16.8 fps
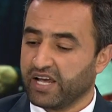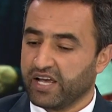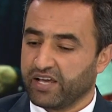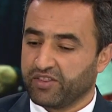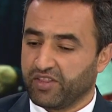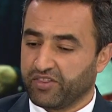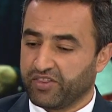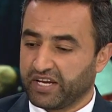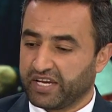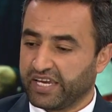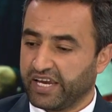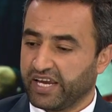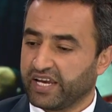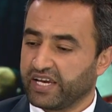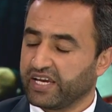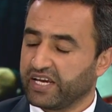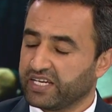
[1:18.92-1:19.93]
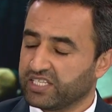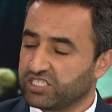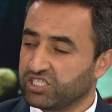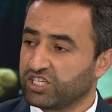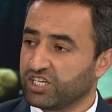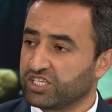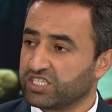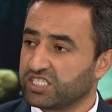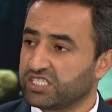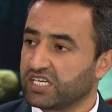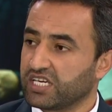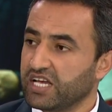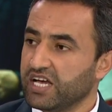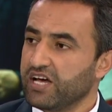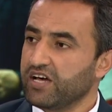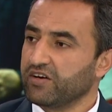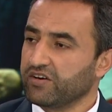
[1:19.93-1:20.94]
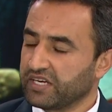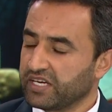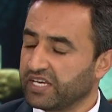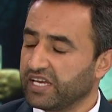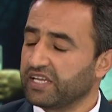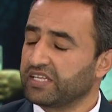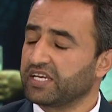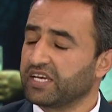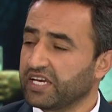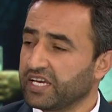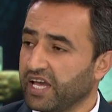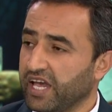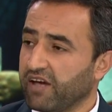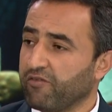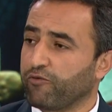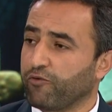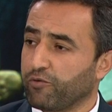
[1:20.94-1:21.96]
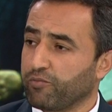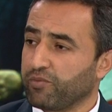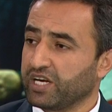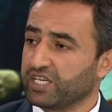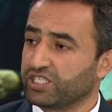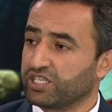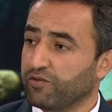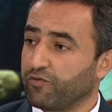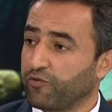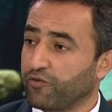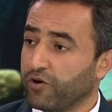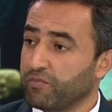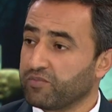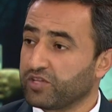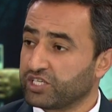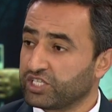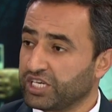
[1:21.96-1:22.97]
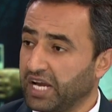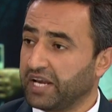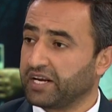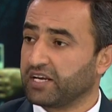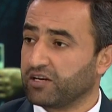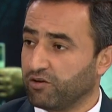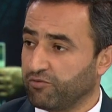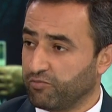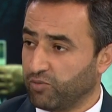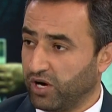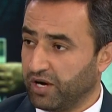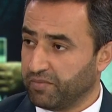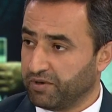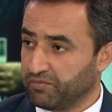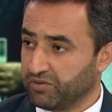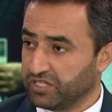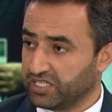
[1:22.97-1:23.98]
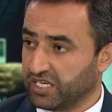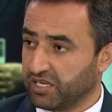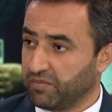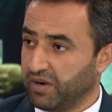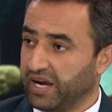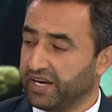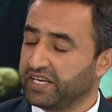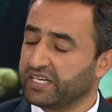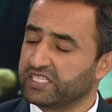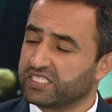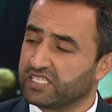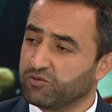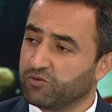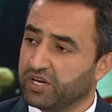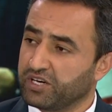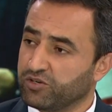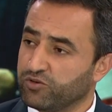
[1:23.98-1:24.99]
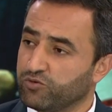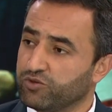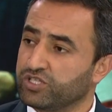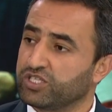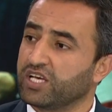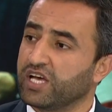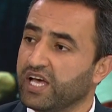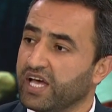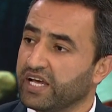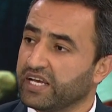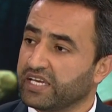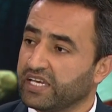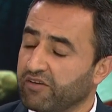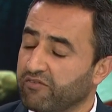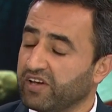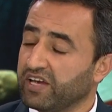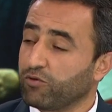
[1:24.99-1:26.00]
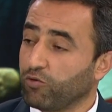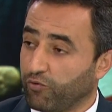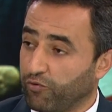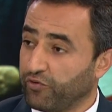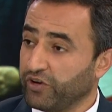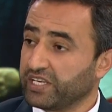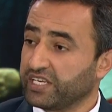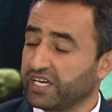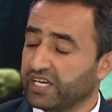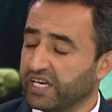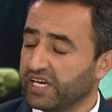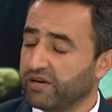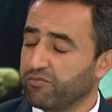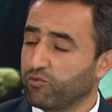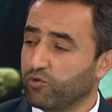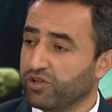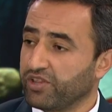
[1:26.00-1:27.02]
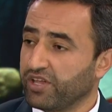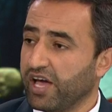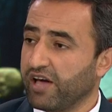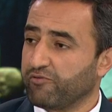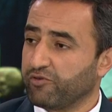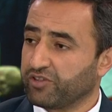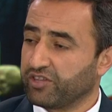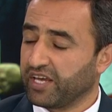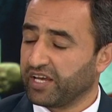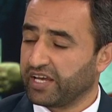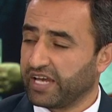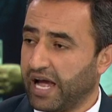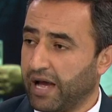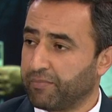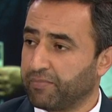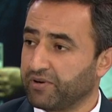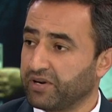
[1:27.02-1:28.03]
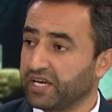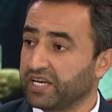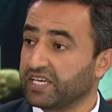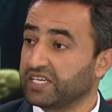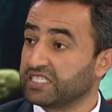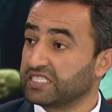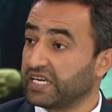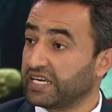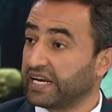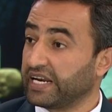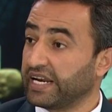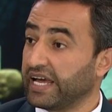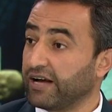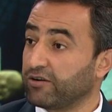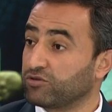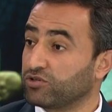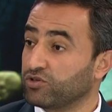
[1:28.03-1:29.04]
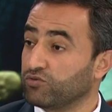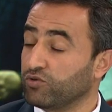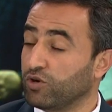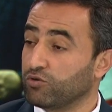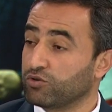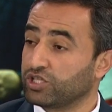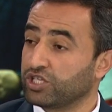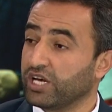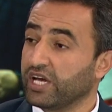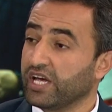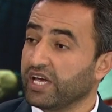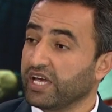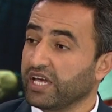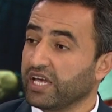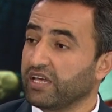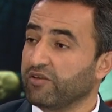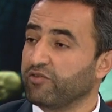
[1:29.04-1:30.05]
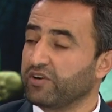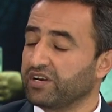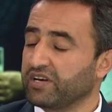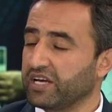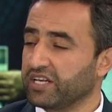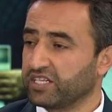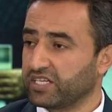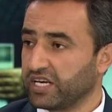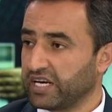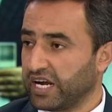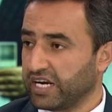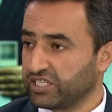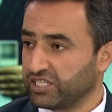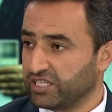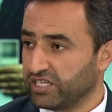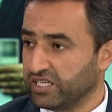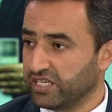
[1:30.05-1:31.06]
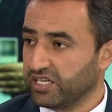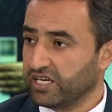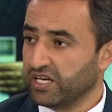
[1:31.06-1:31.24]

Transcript: that the king is just getting information from the channel of Mohammed bin Salman. He's the one who is giving or feeding him with everything happening. He's not allowed to watch even international